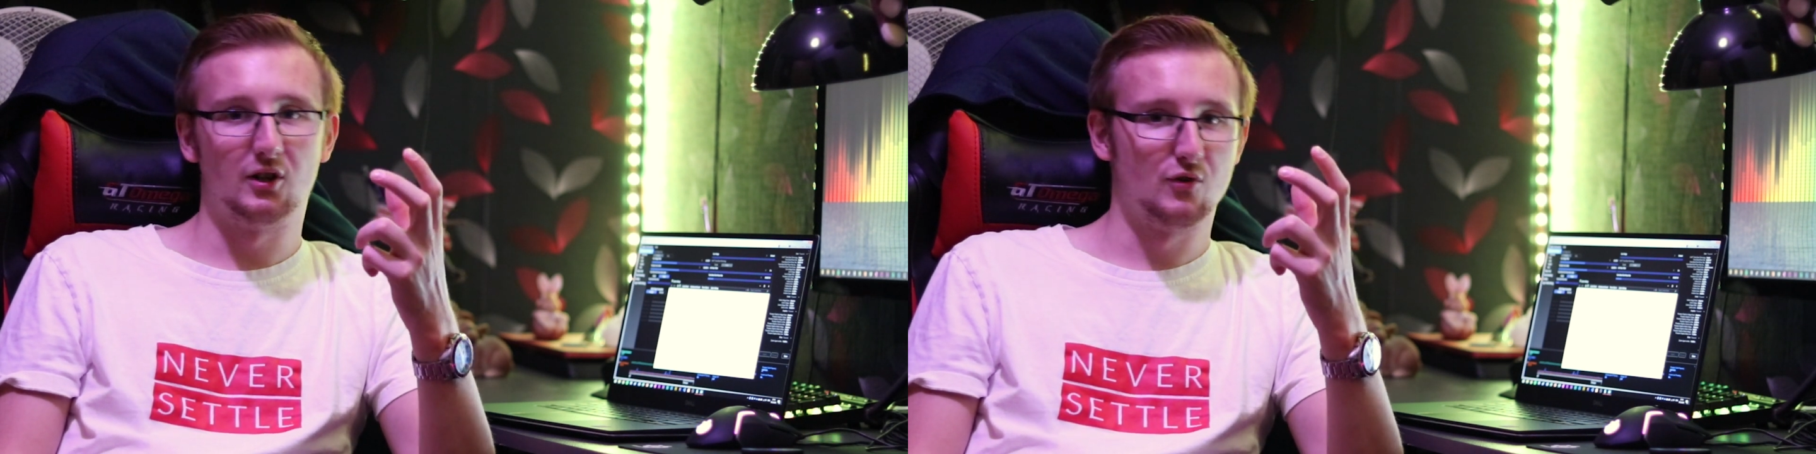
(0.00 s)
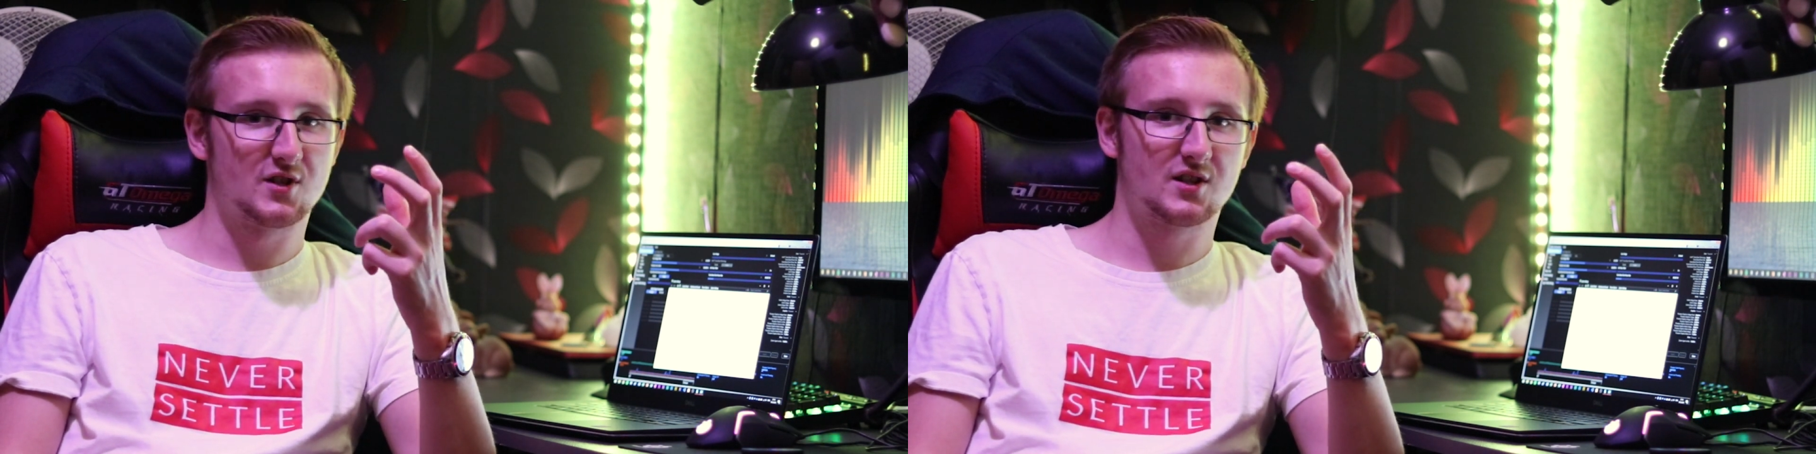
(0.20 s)

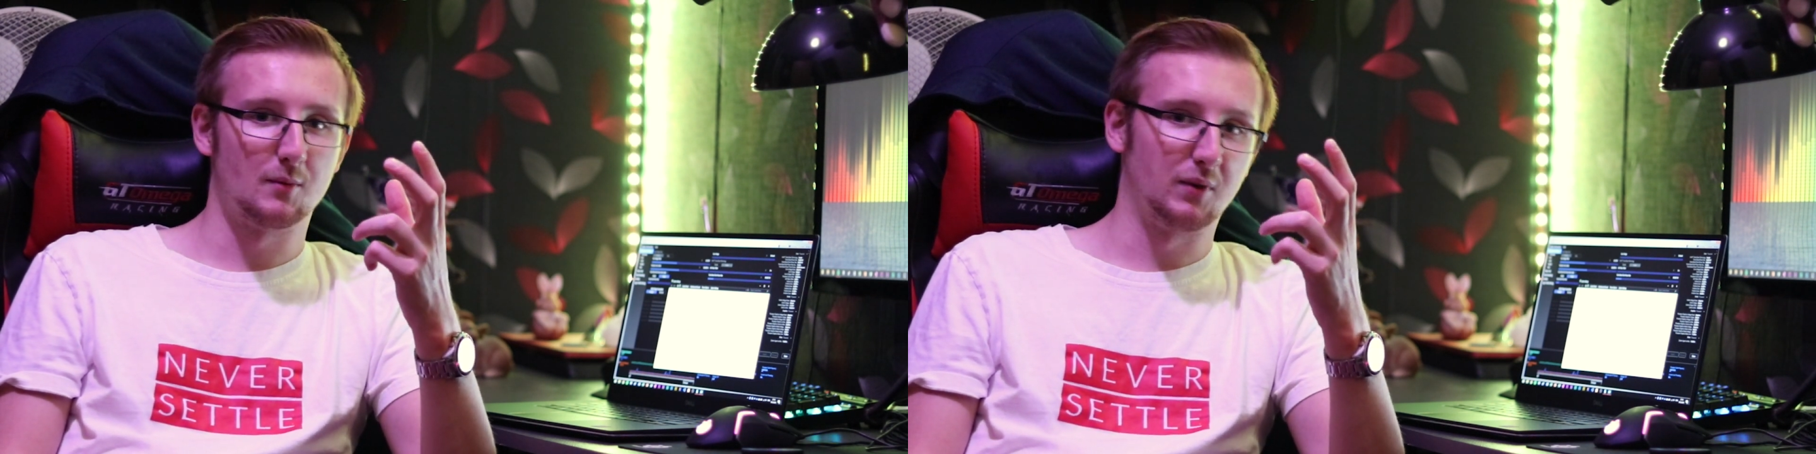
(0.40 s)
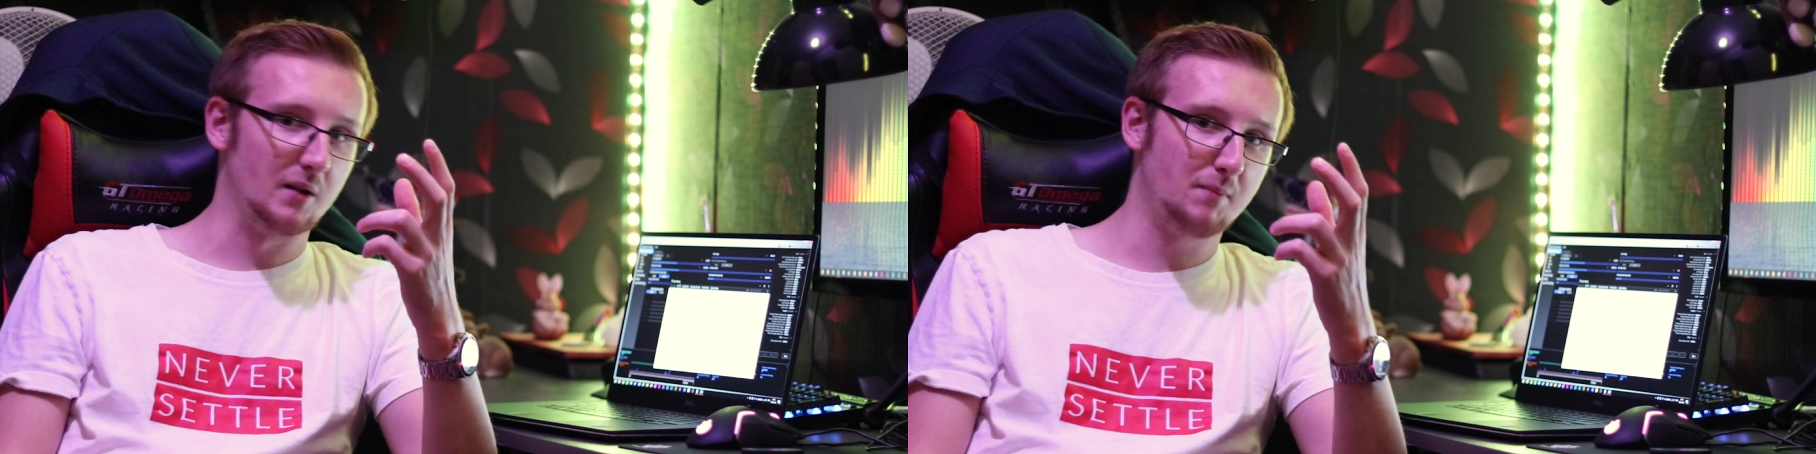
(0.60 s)
it loses
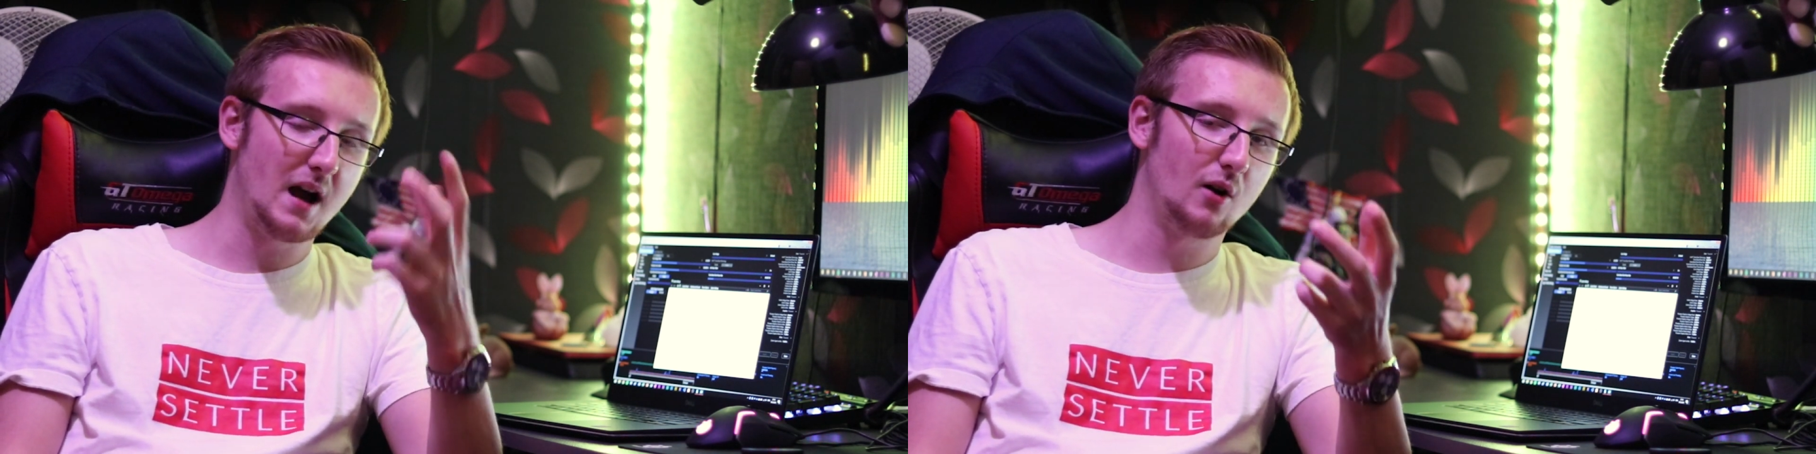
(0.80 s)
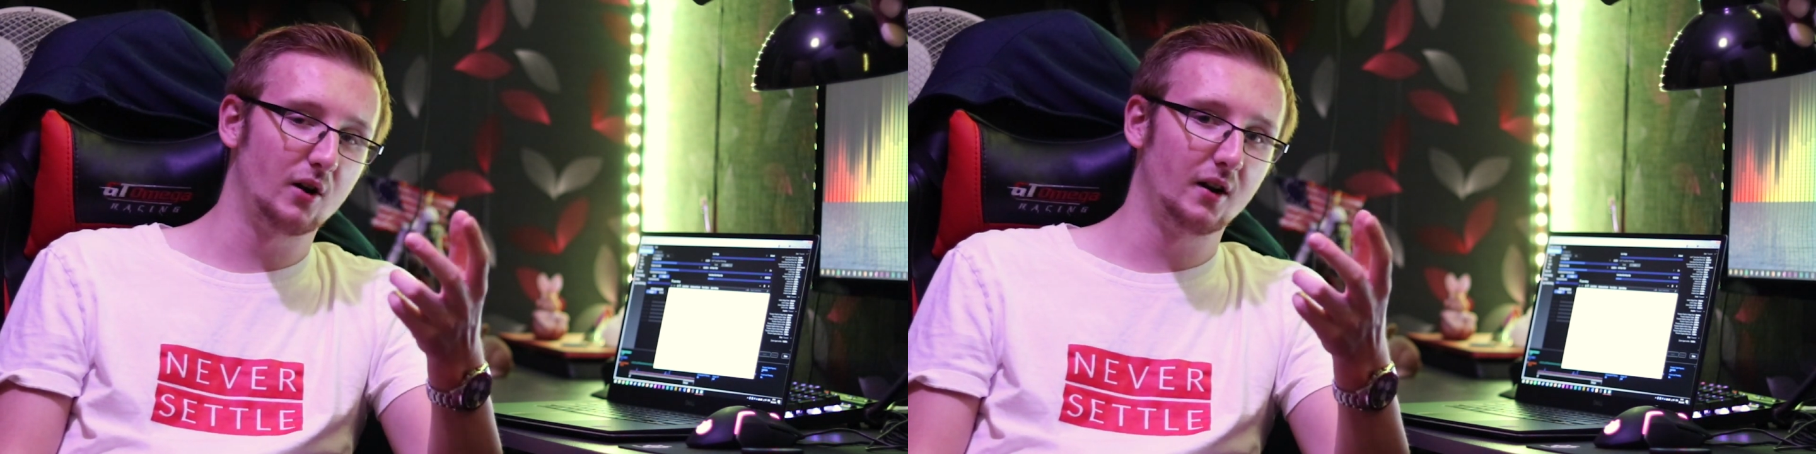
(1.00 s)
complete
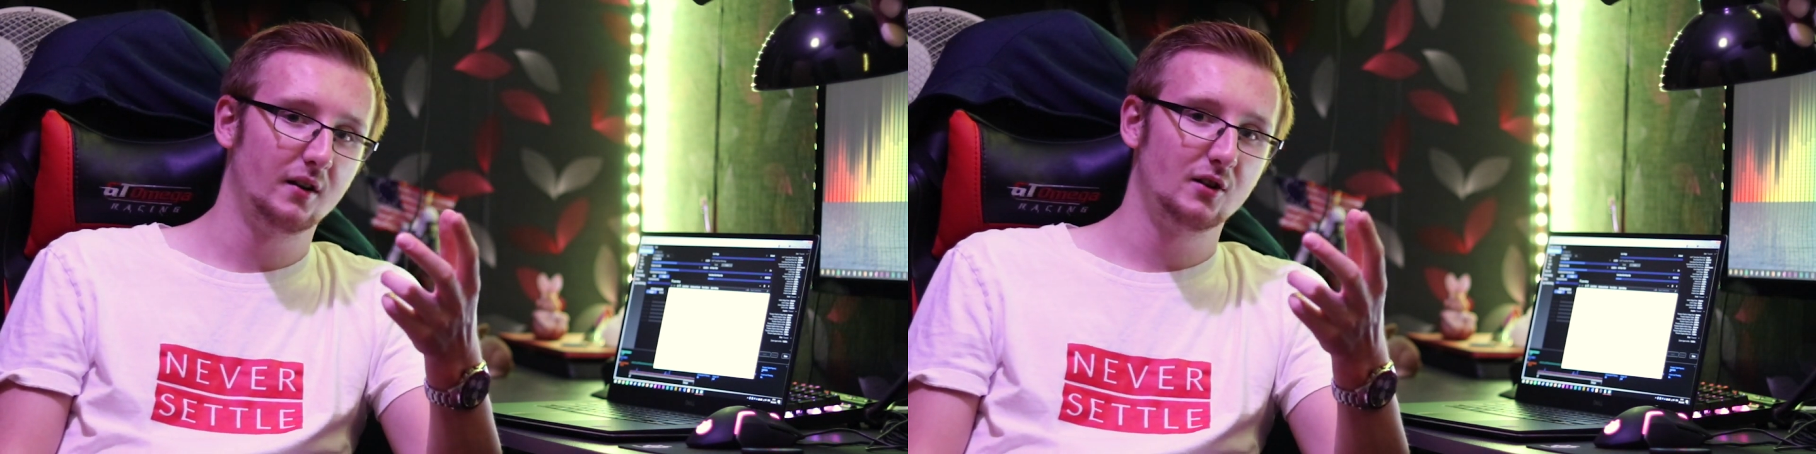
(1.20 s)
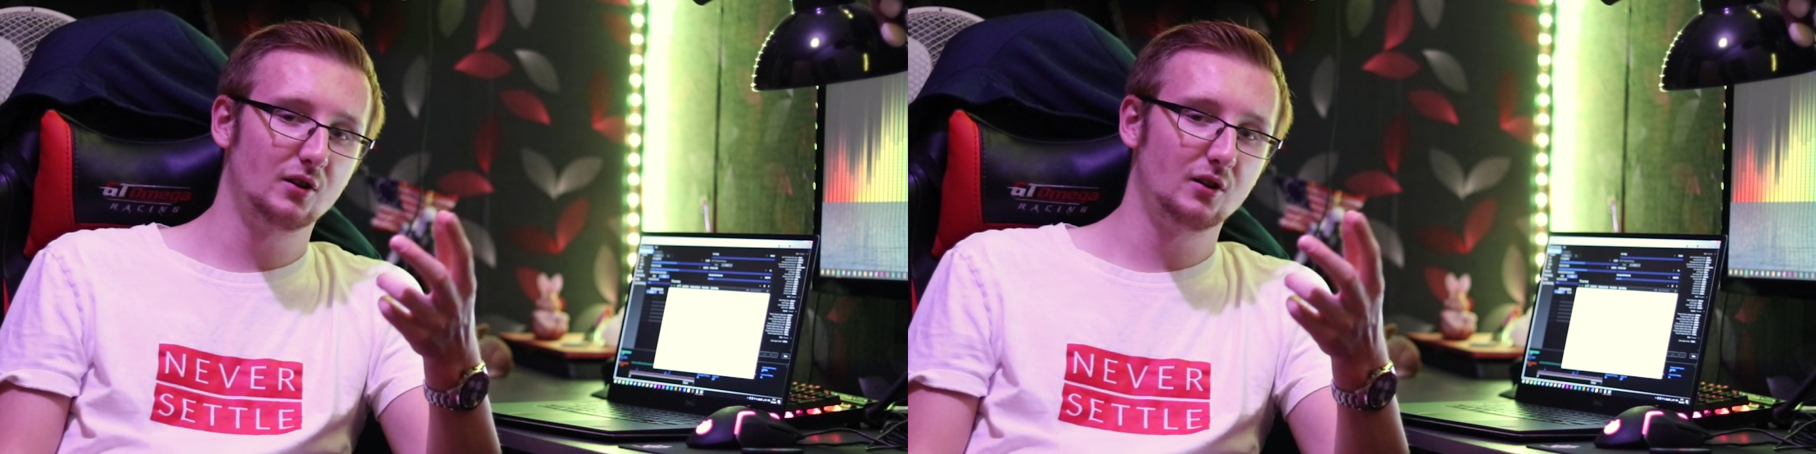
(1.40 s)
power,